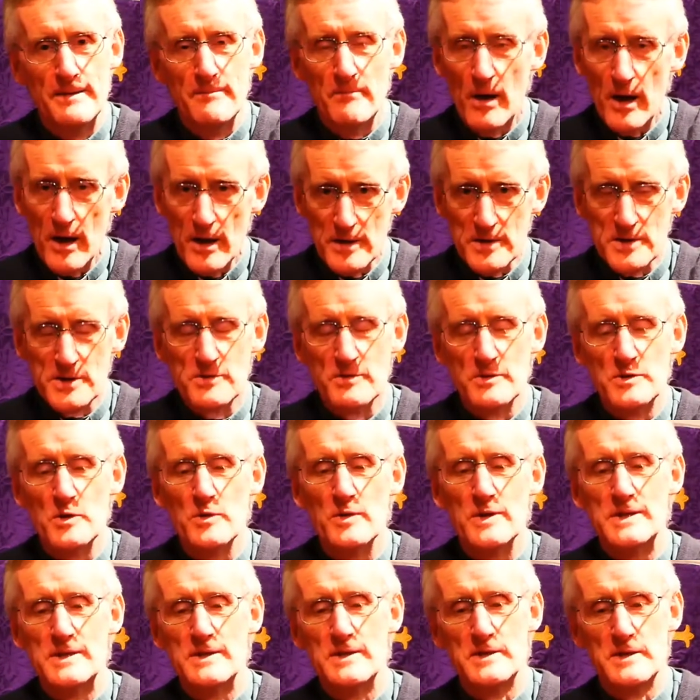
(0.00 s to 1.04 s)
My answer is
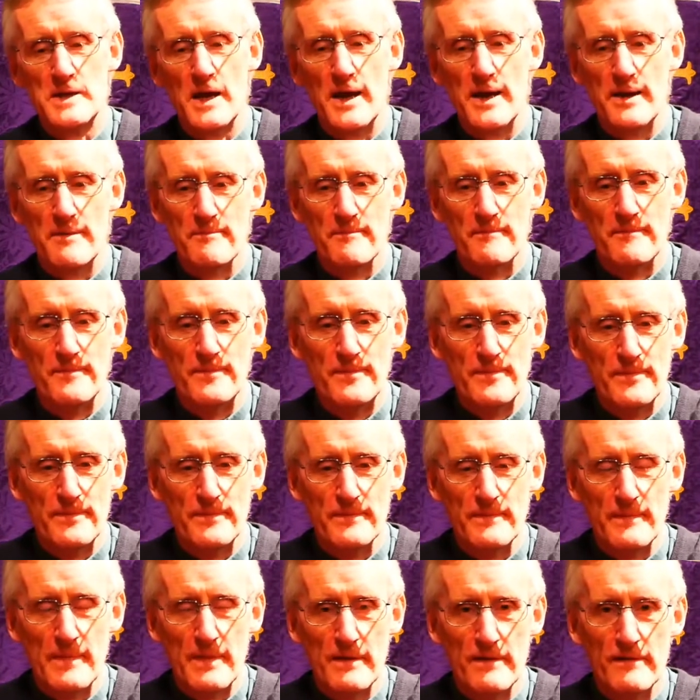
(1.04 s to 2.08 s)
always the same.
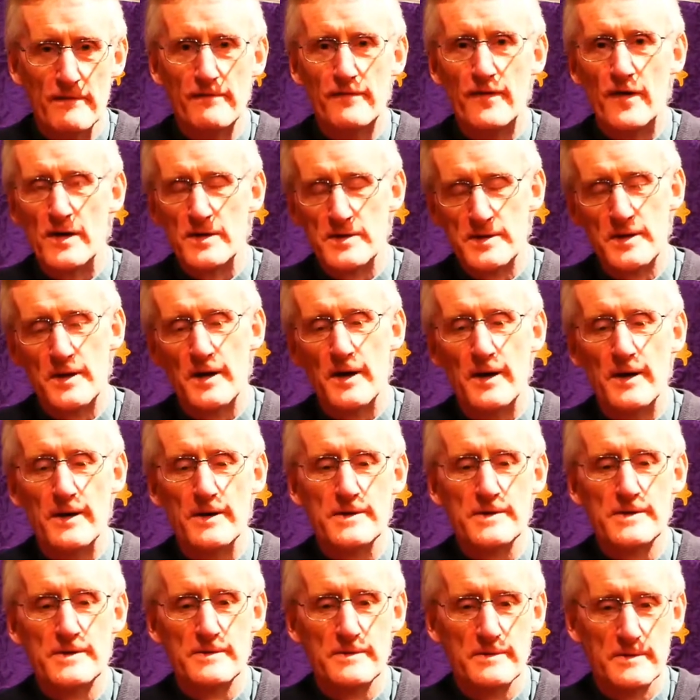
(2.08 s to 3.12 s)
Fast
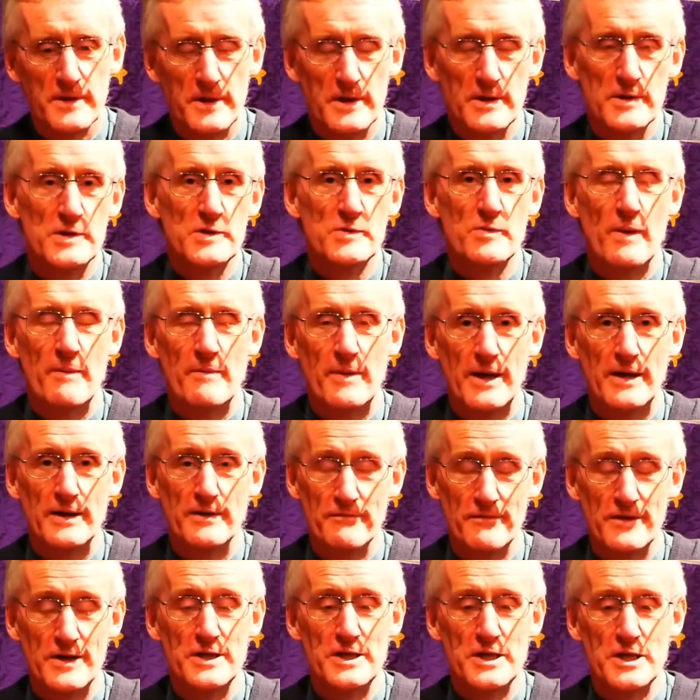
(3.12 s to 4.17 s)
cars, loose women
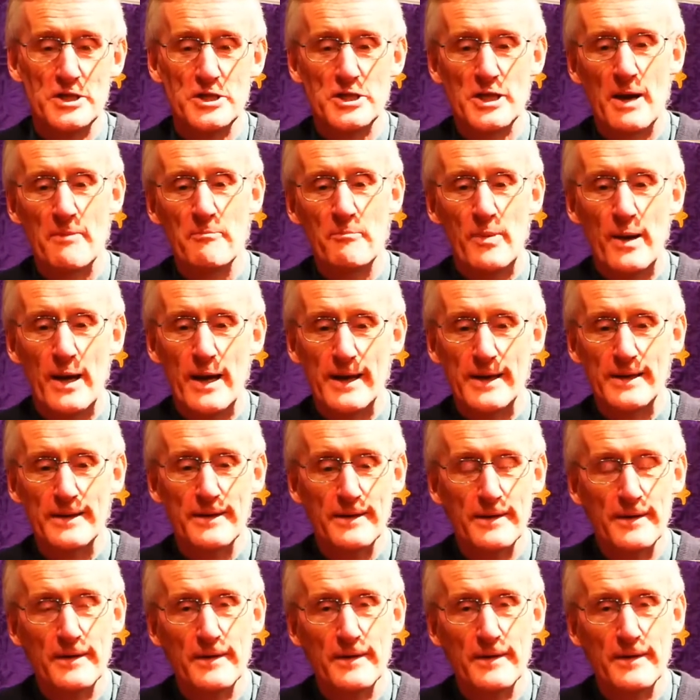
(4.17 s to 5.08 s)
and vintage champagne.